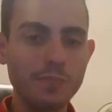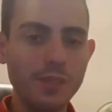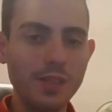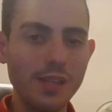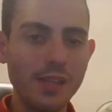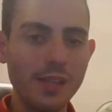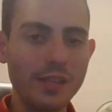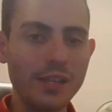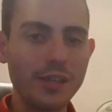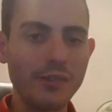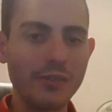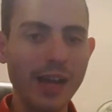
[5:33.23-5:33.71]

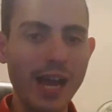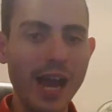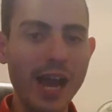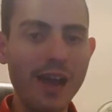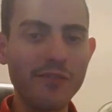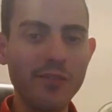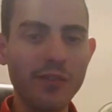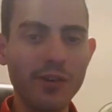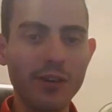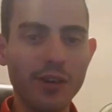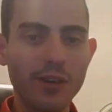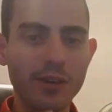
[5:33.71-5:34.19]
you know,
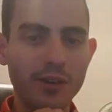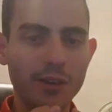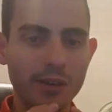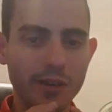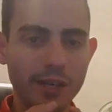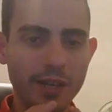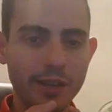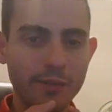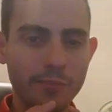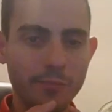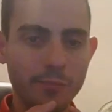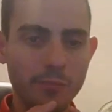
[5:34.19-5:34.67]
have a,
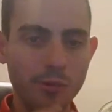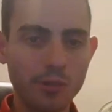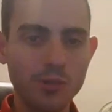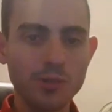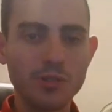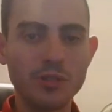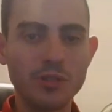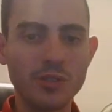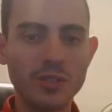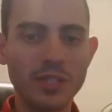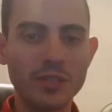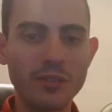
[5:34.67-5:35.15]
a
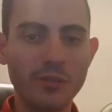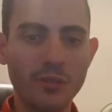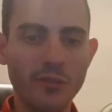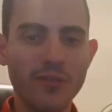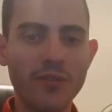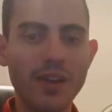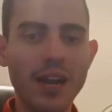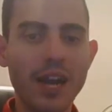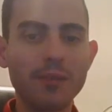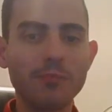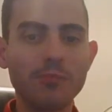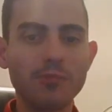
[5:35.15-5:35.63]
person in their
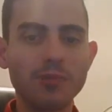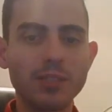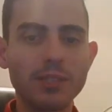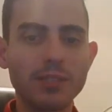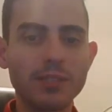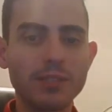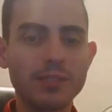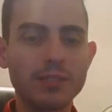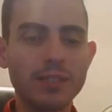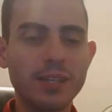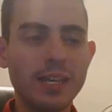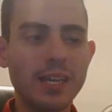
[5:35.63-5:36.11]

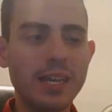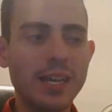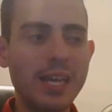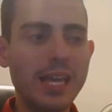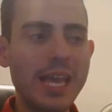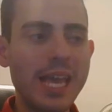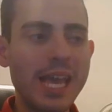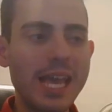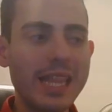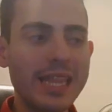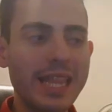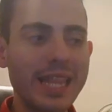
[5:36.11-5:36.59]
families
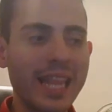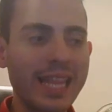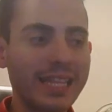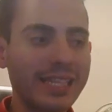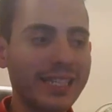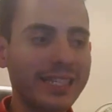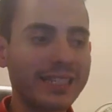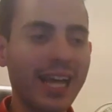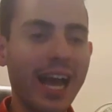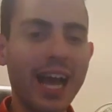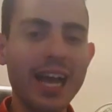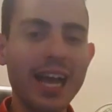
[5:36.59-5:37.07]
that
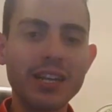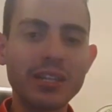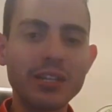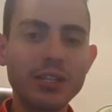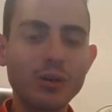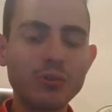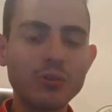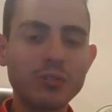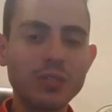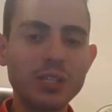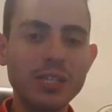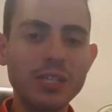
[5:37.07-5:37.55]
is
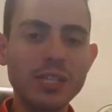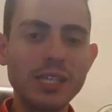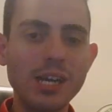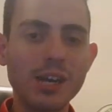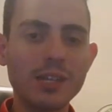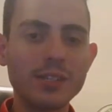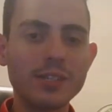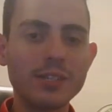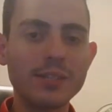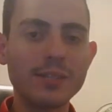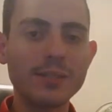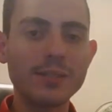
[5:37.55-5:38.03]
diagnosed in the
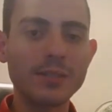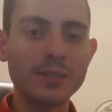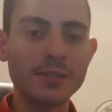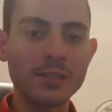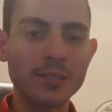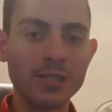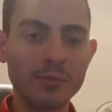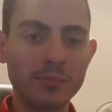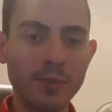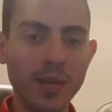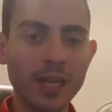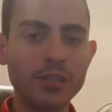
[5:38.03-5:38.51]
autism
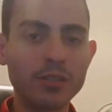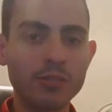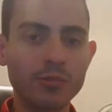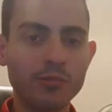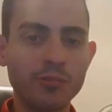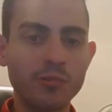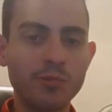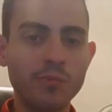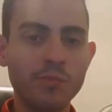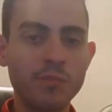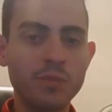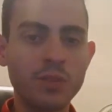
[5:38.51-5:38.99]

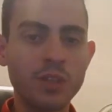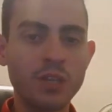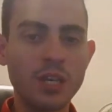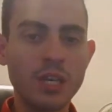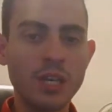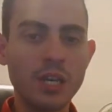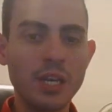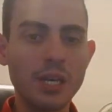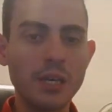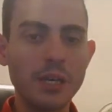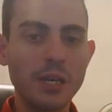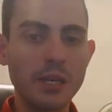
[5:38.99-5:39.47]
spectrum,
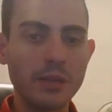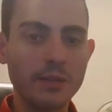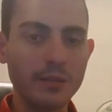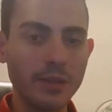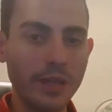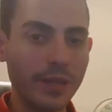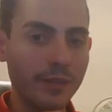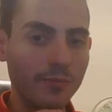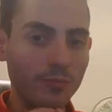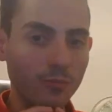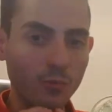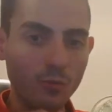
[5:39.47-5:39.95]

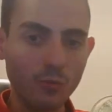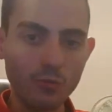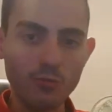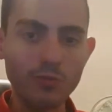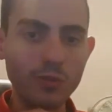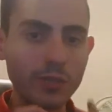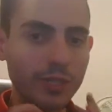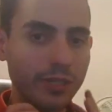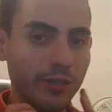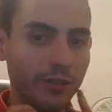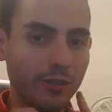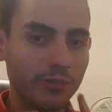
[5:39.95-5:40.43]
and
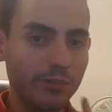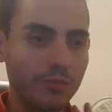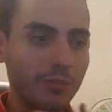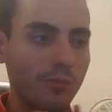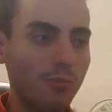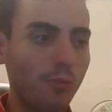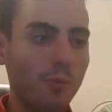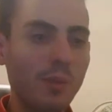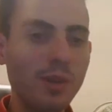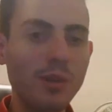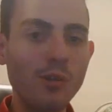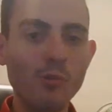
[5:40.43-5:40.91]
you know we
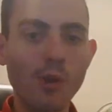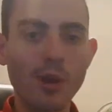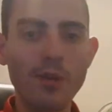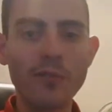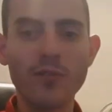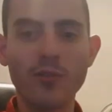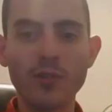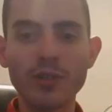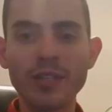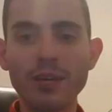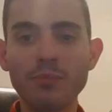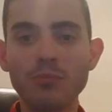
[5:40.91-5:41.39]
will be great
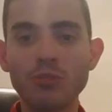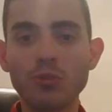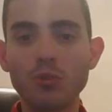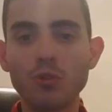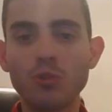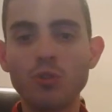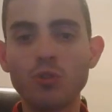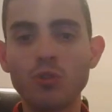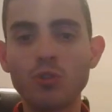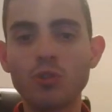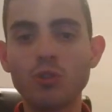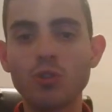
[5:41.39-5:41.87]
for them to
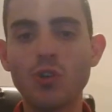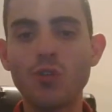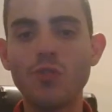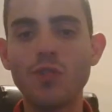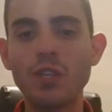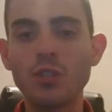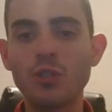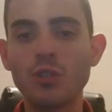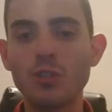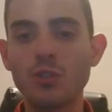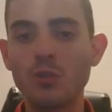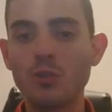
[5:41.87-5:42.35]
do the survey
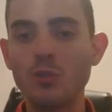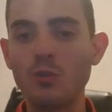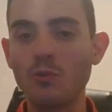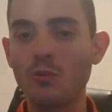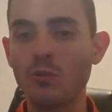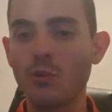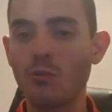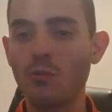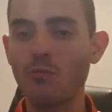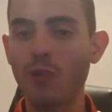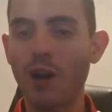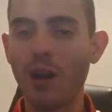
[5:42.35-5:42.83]
too.
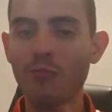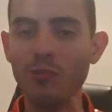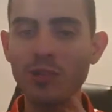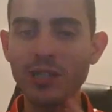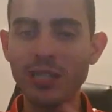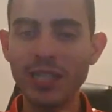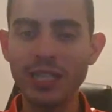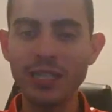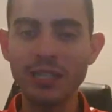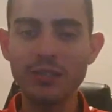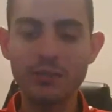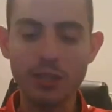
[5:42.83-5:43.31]
We
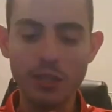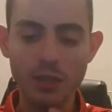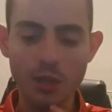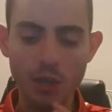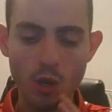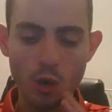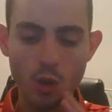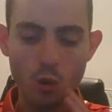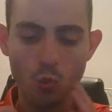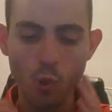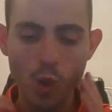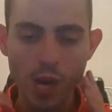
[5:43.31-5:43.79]
need
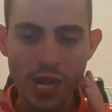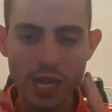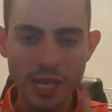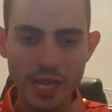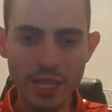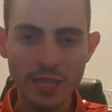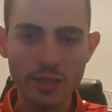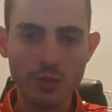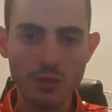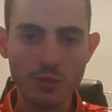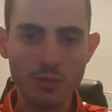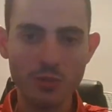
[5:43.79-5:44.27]
we
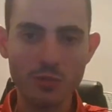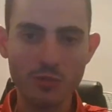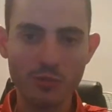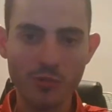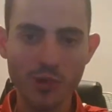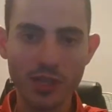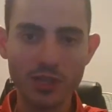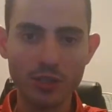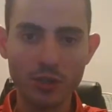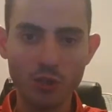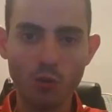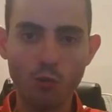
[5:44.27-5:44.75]
need to
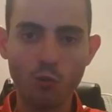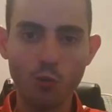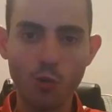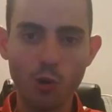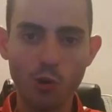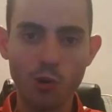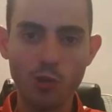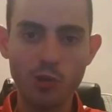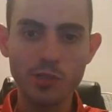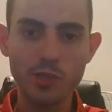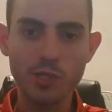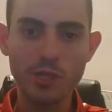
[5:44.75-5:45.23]
spread the
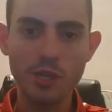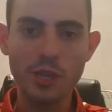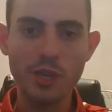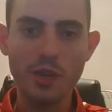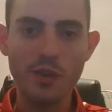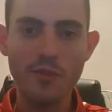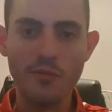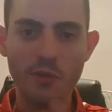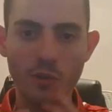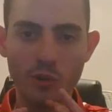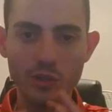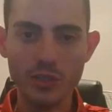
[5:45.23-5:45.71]
word
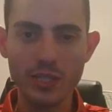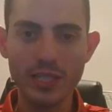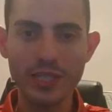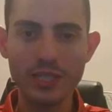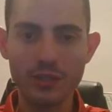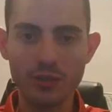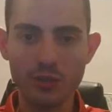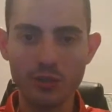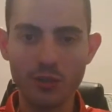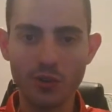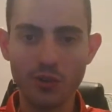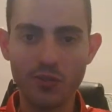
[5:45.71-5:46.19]
for
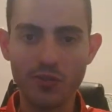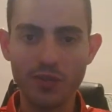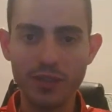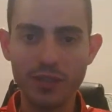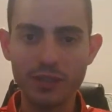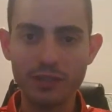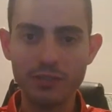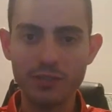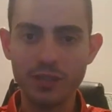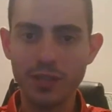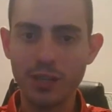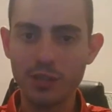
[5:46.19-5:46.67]
these
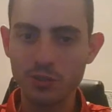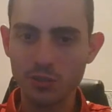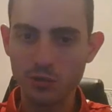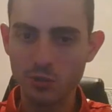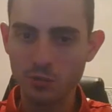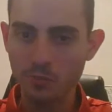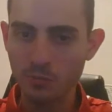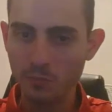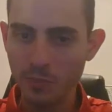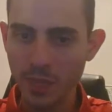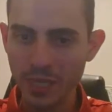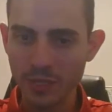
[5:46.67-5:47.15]
surveys as
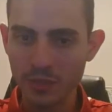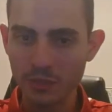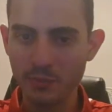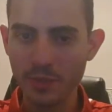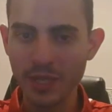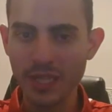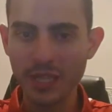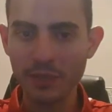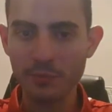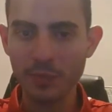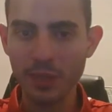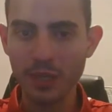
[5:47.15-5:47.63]
to as
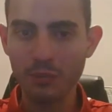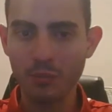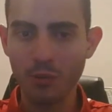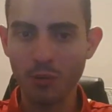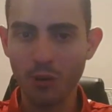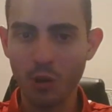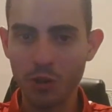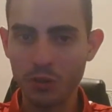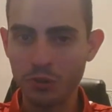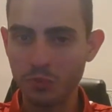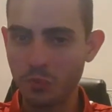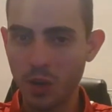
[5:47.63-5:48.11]
many
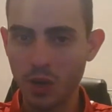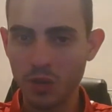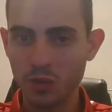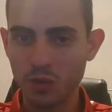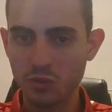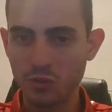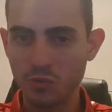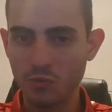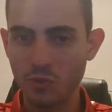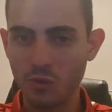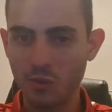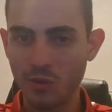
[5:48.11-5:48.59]
people as
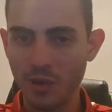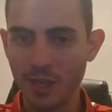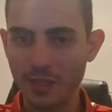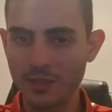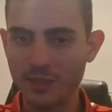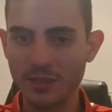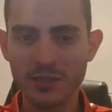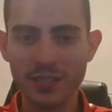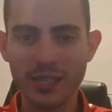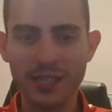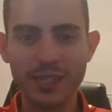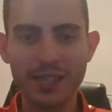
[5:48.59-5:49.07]
possible. As
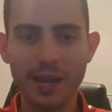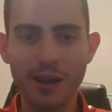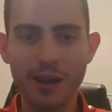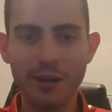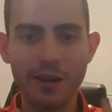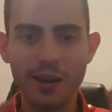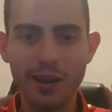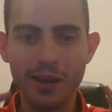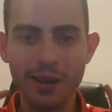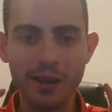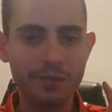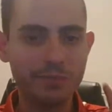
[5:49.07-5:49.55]
I said, uh,
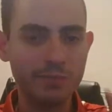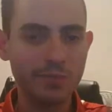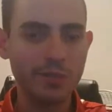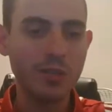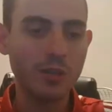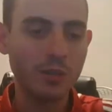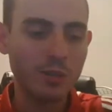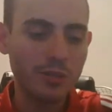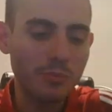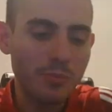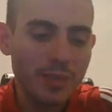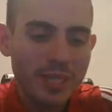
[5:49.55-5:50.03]
I, and, you
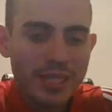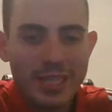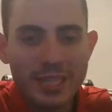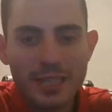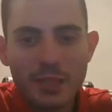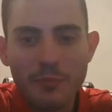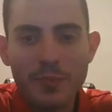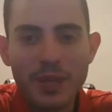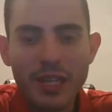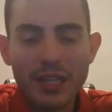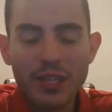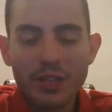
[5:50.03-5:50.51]
know, at the beginning
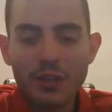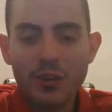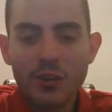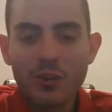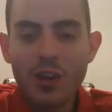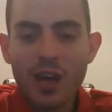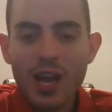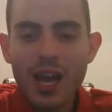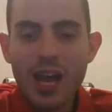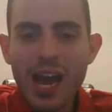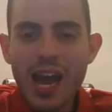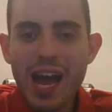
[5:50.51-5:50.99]
of the video,
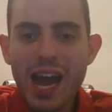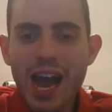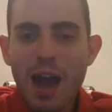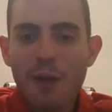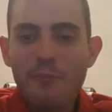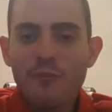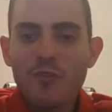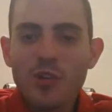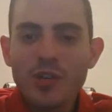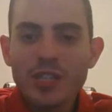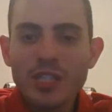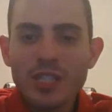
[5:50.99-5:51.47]

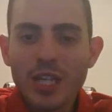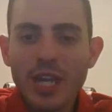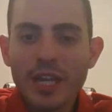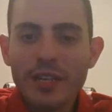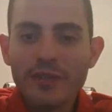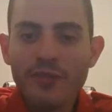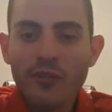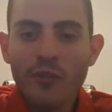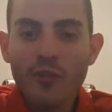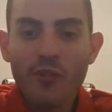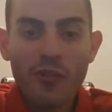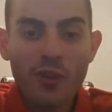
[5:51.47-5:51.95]
I'm very
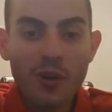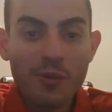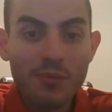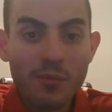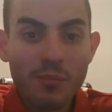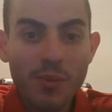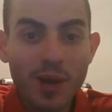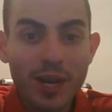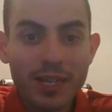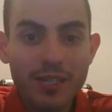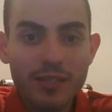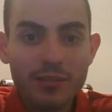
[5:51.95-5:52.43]
thankful for
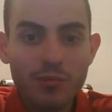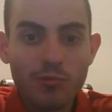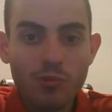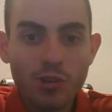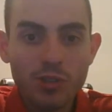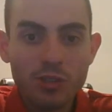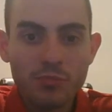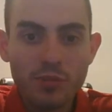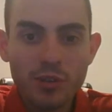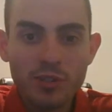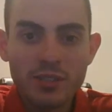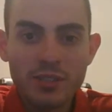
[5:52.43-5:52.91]
everybody who
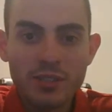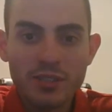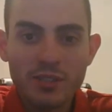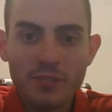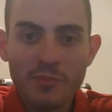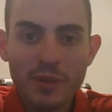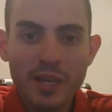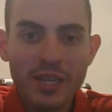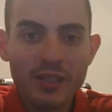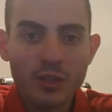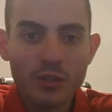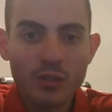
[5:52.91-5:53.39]
has
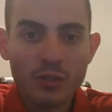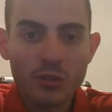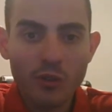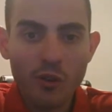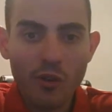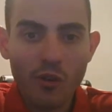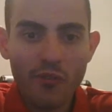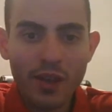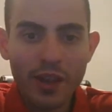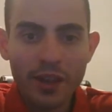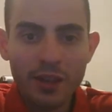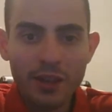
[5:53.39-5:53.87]
participated in the
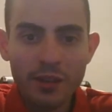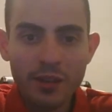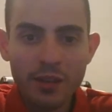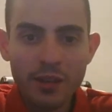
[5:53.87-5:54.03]
survey.